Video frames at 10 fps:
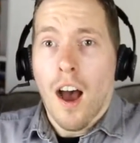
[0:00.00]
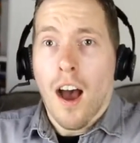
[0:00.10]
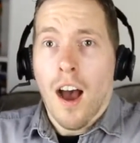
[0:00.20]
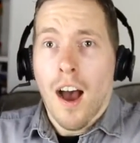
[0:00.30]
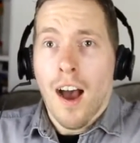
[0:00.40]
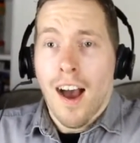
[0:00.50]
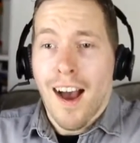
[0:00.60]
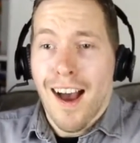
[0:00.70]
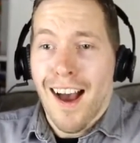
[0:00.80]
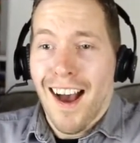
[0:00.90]

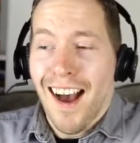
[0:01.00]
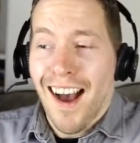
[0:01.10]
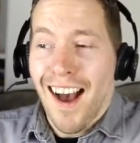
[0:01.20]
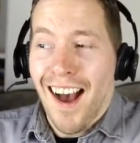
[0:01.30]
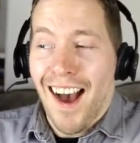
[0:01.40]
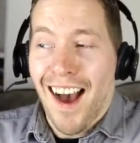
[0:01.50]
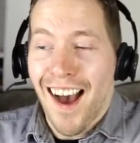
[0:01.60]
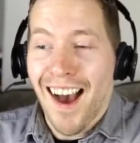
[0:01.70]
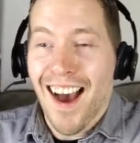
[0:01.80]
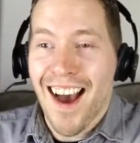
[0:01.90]
(no one is talking)